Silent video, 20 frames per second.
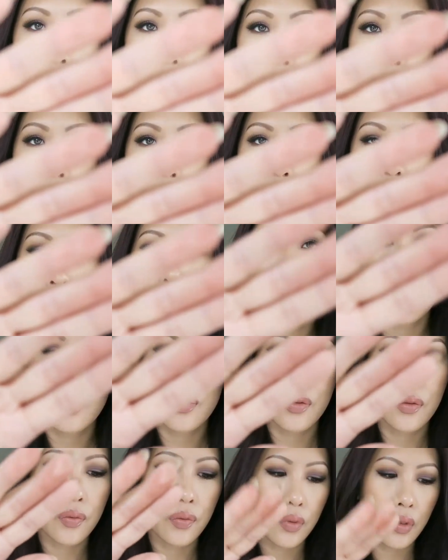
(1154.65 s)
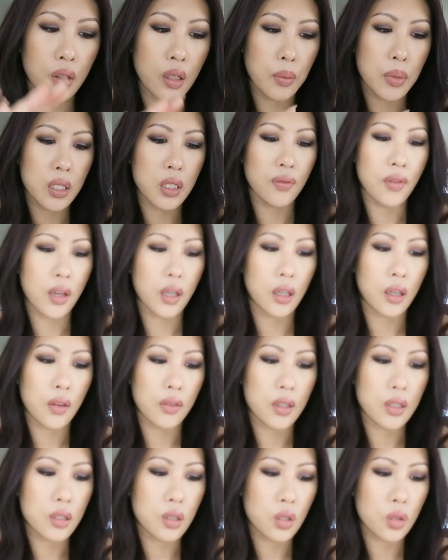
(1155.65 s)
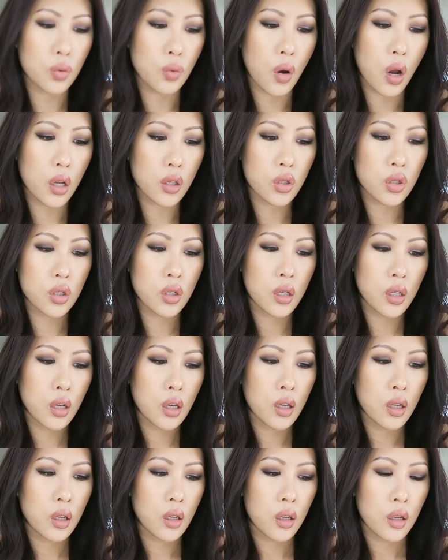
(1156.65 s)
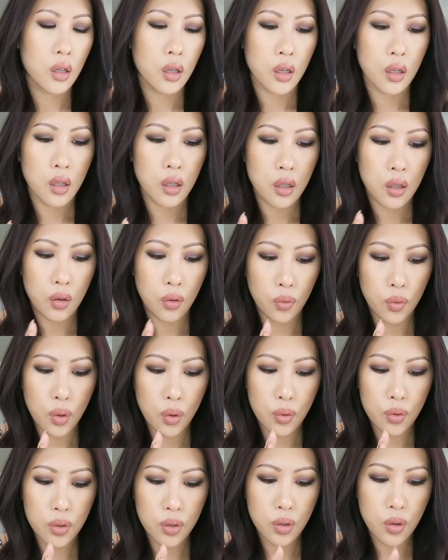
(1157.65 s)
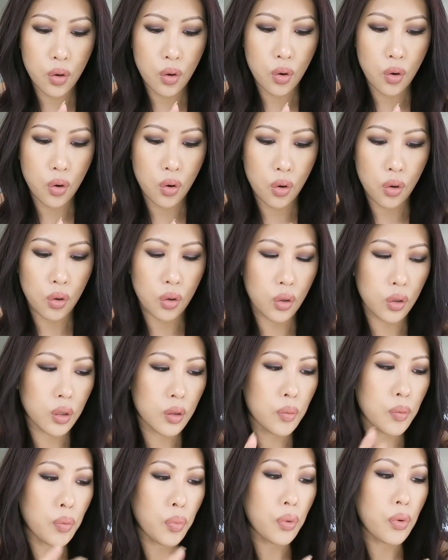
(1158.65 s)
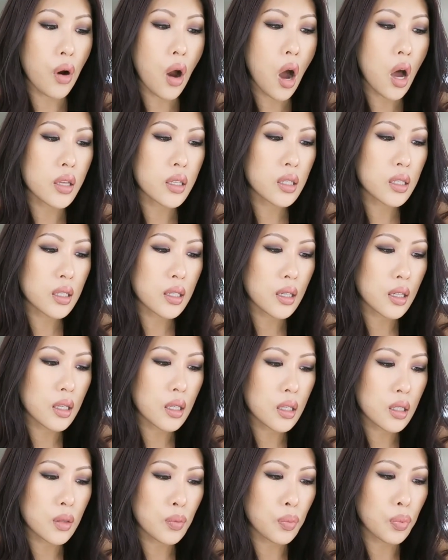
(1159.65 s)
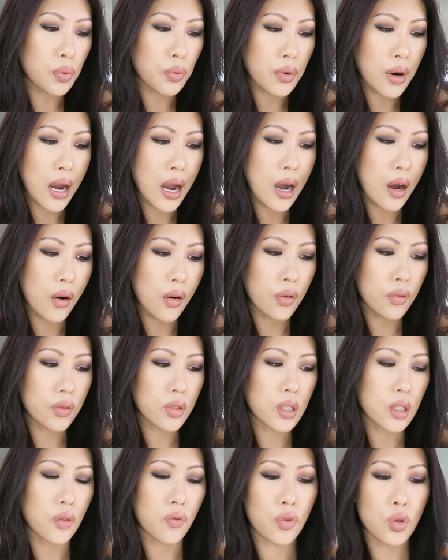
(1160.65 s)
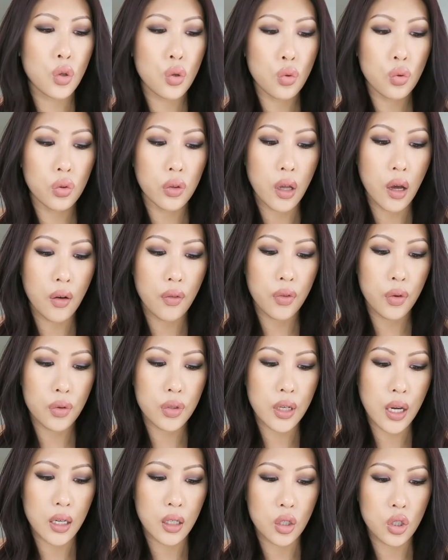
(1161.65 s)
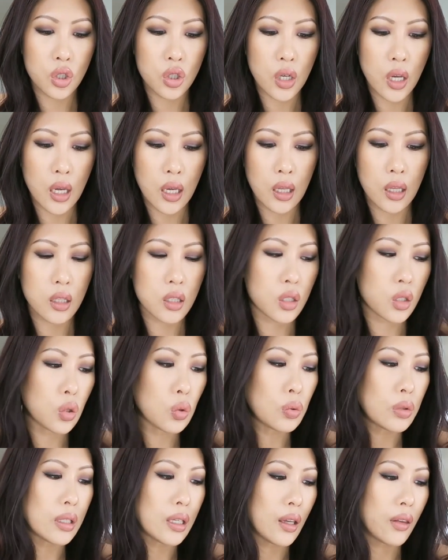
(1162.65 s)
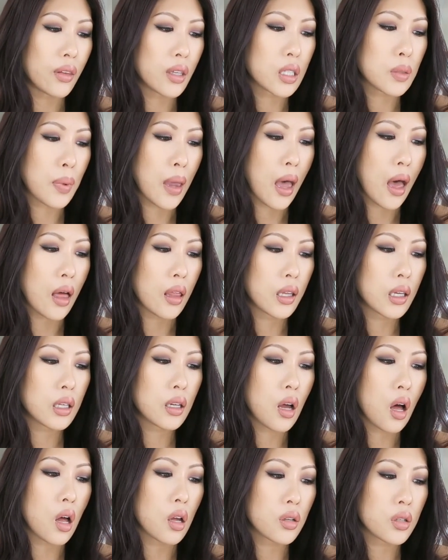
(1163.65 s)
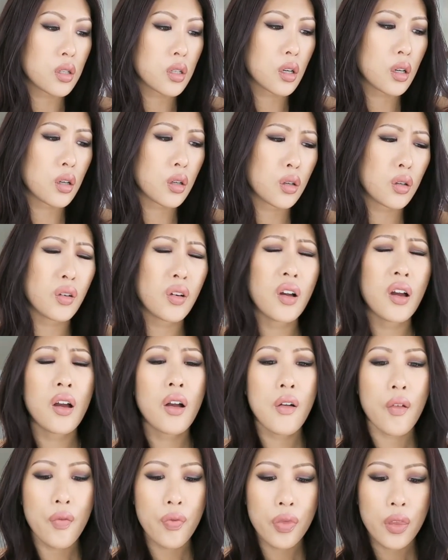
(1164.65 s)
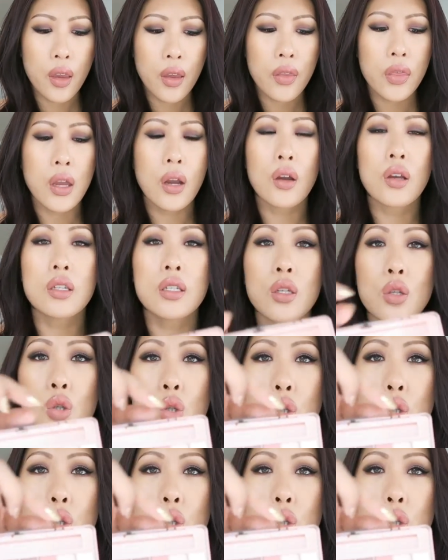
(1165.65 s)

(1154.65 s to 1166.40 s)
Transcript: Are you gonna, let me see if I can get these to swatch. Rose gold, bronzes, browns. If you love those kind of shades, you need this palette. Also, there is